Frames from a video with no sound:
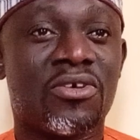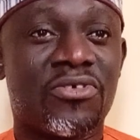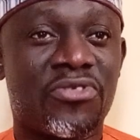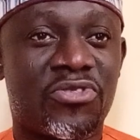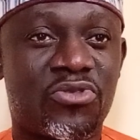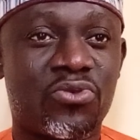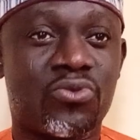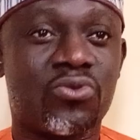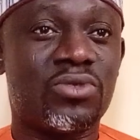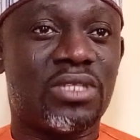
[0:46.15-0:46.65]

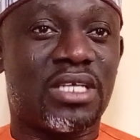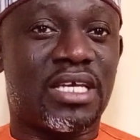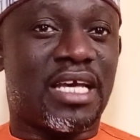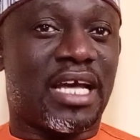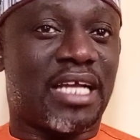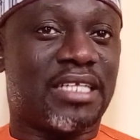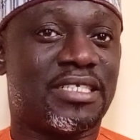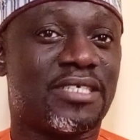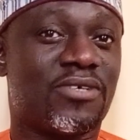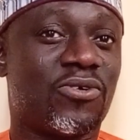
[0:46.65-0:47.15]
Through the
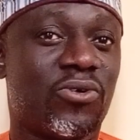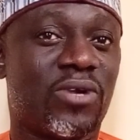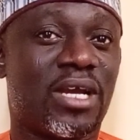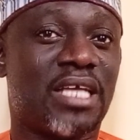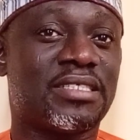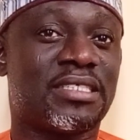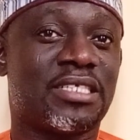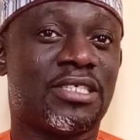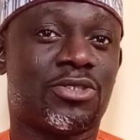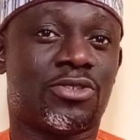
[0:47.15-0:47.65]

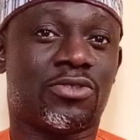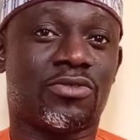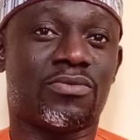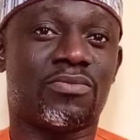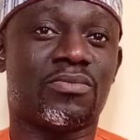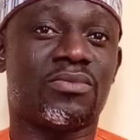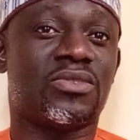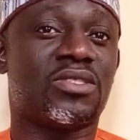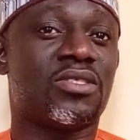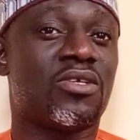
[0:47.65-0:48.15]

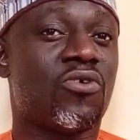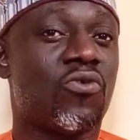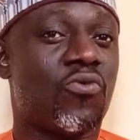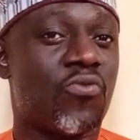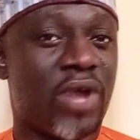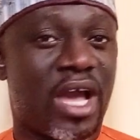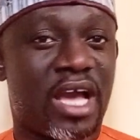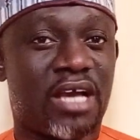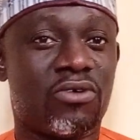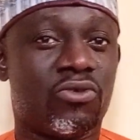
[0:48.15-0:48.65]
categorization,
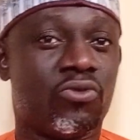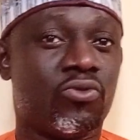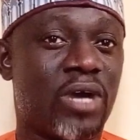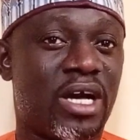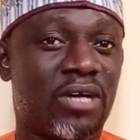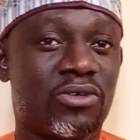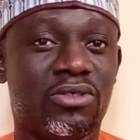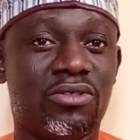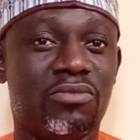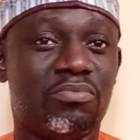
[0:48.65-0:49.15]
we are
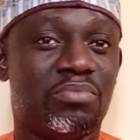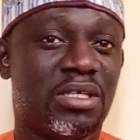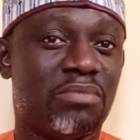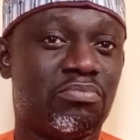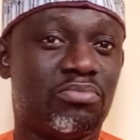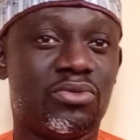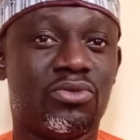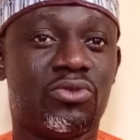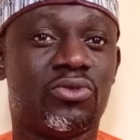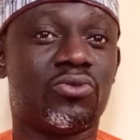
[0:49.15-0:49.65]
going to be
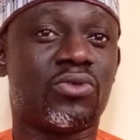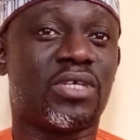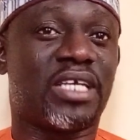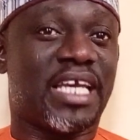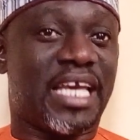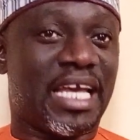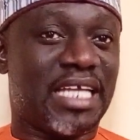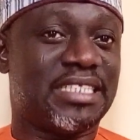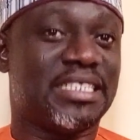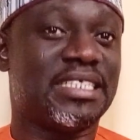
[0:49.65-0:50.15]
able to
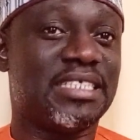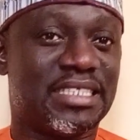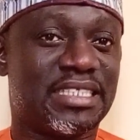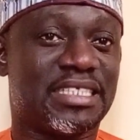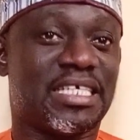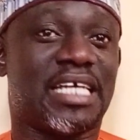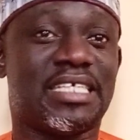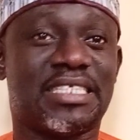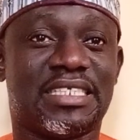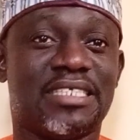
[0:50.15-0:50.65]
get
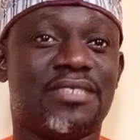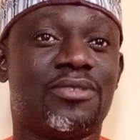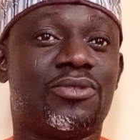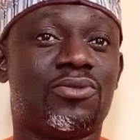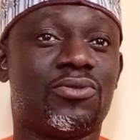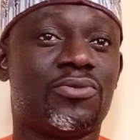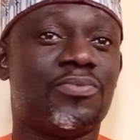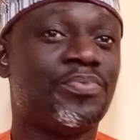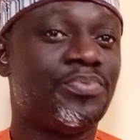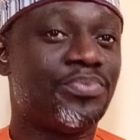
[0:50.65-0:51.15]
insight
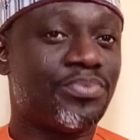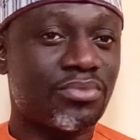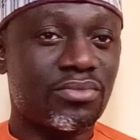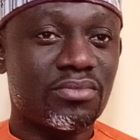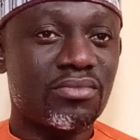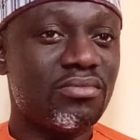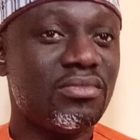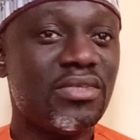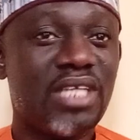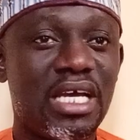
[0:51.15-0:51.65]
into
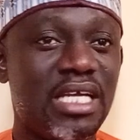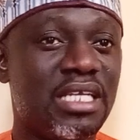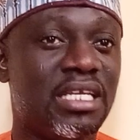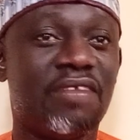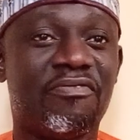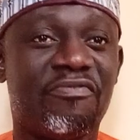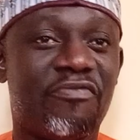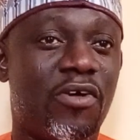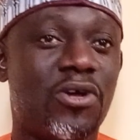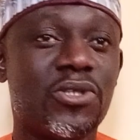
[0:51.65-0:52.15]

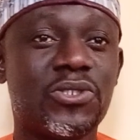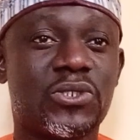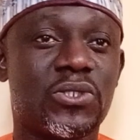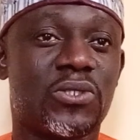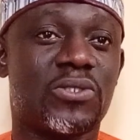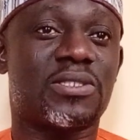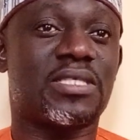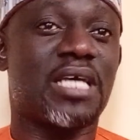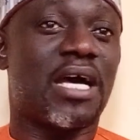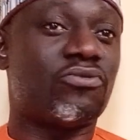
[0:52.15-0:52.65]
the
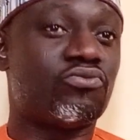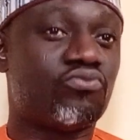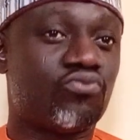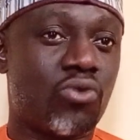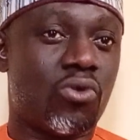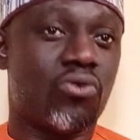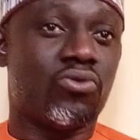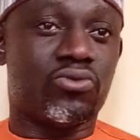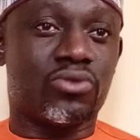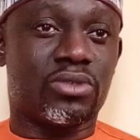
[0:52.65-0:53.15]
functions and
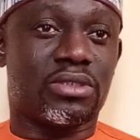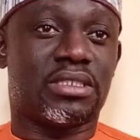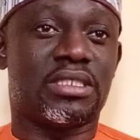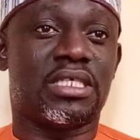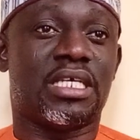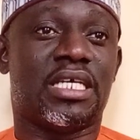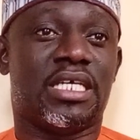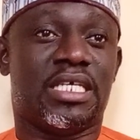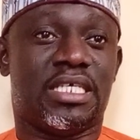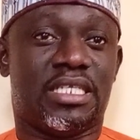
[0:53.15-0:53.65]
roles
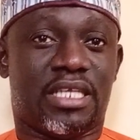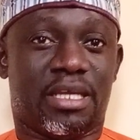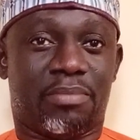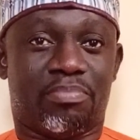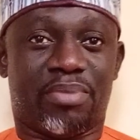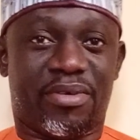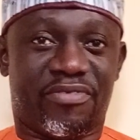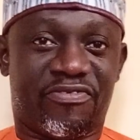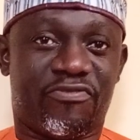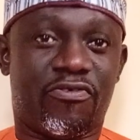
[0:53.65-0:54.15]
they
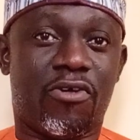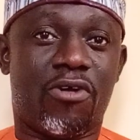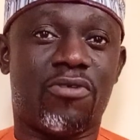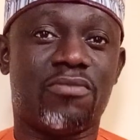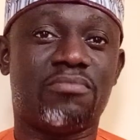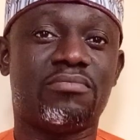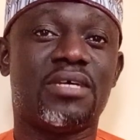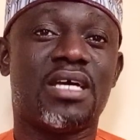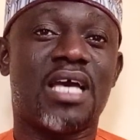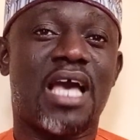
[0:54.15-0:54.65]

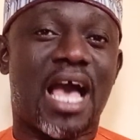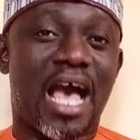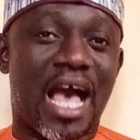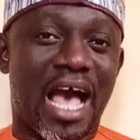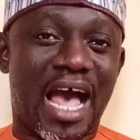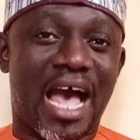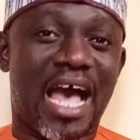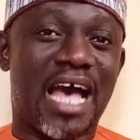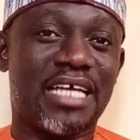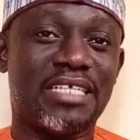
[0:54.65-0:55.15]
perform,
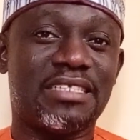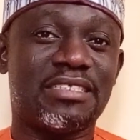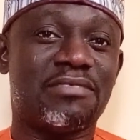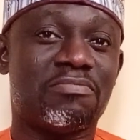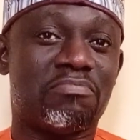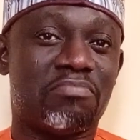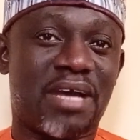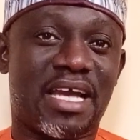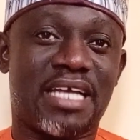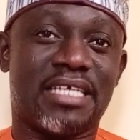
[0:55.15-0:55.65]

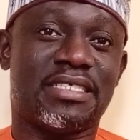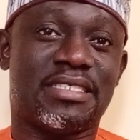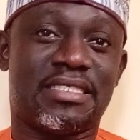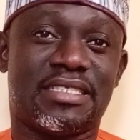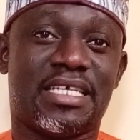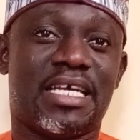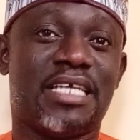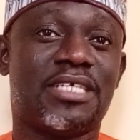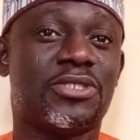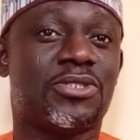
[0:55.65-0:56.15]
and by
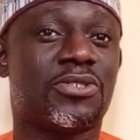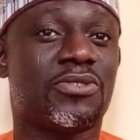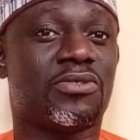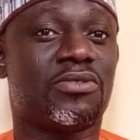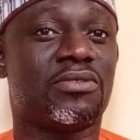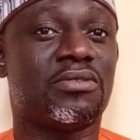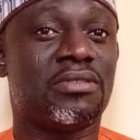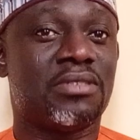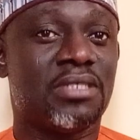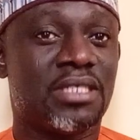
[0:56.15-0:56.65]

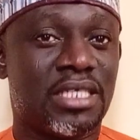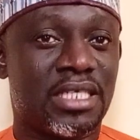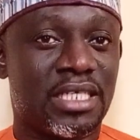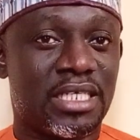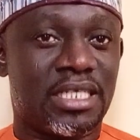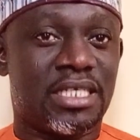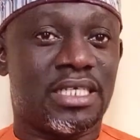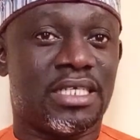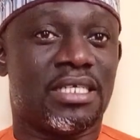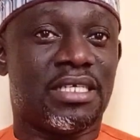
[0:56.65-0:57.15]
extension,
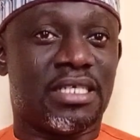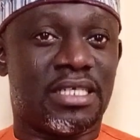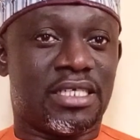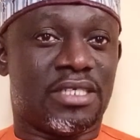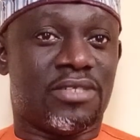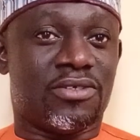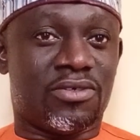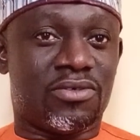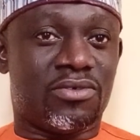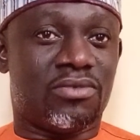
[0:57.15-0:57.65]

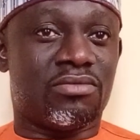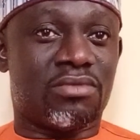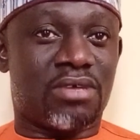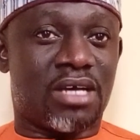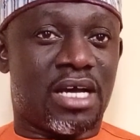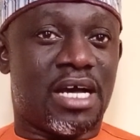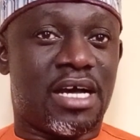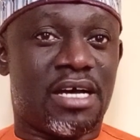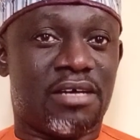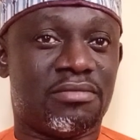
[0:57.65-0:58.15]

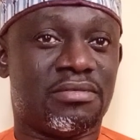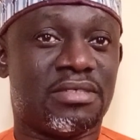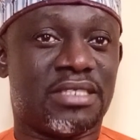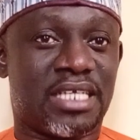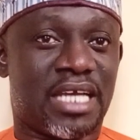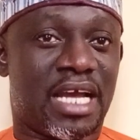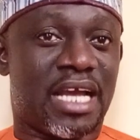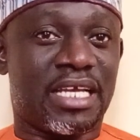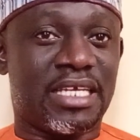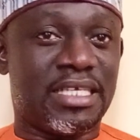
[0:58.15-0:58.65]

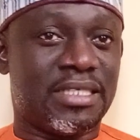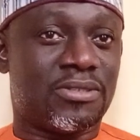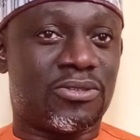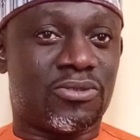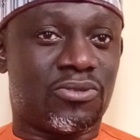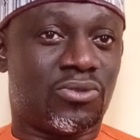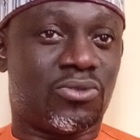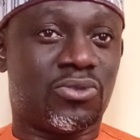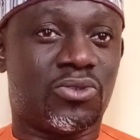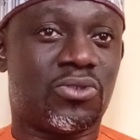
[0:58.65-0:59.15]
their
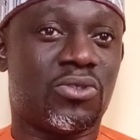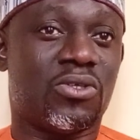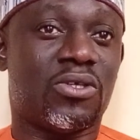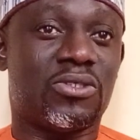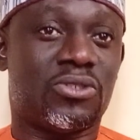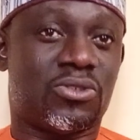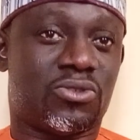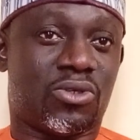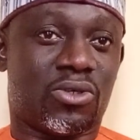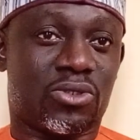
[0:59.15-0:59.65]
institutional
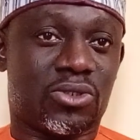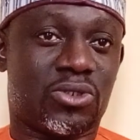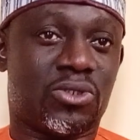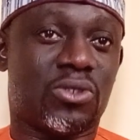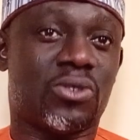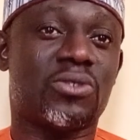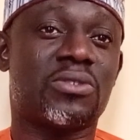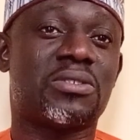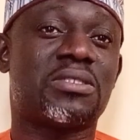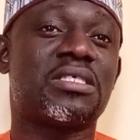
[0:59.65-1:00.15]

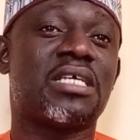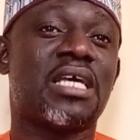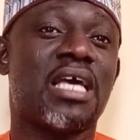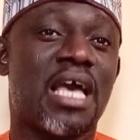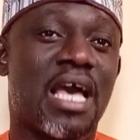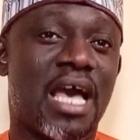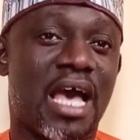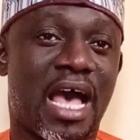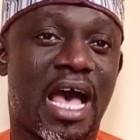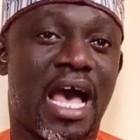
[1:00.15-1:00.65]
structures
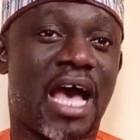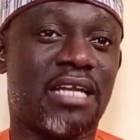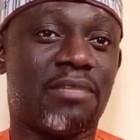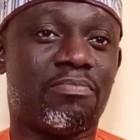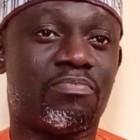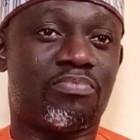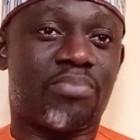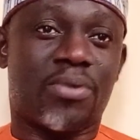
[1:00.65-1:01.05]
and